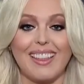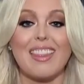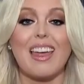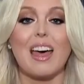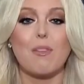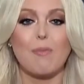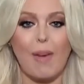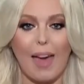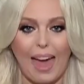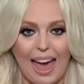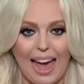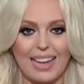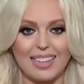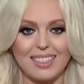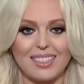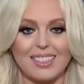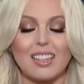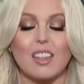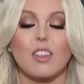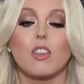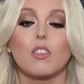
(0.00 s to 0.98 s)
that
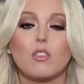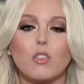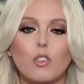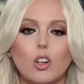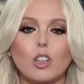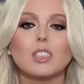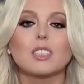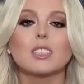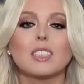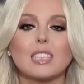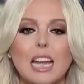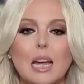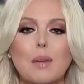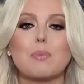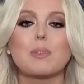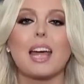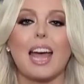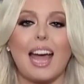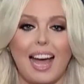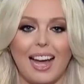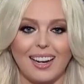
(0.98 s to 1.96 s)
passed the First Step
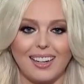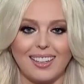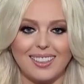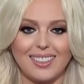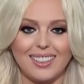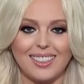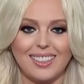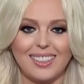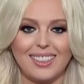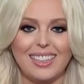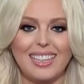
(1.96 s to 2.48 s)
Act,